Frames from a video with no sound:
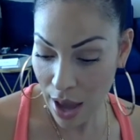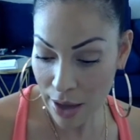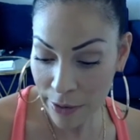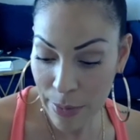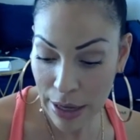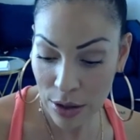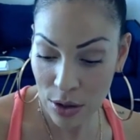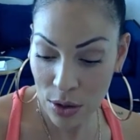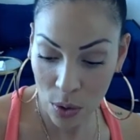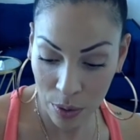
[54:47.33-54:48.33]
of my
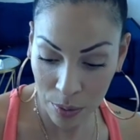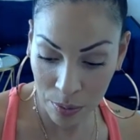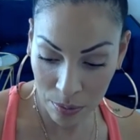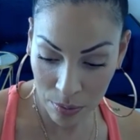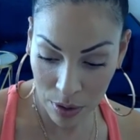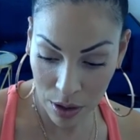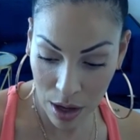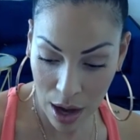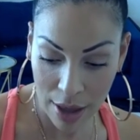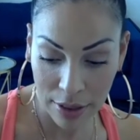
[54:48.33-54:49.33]
norm,
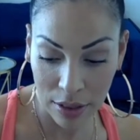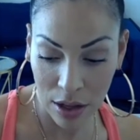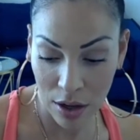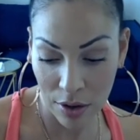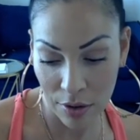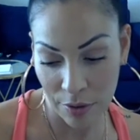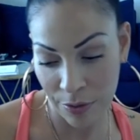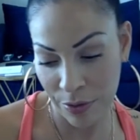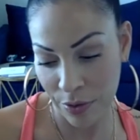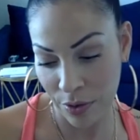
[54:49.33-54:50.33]
I
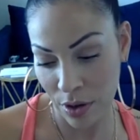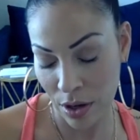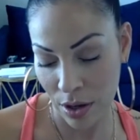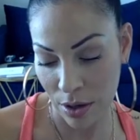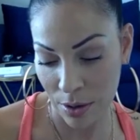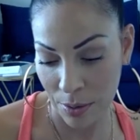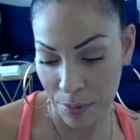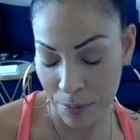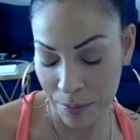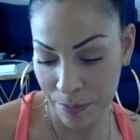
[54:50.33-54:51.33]
love,
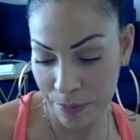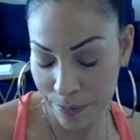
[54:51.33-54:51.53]
I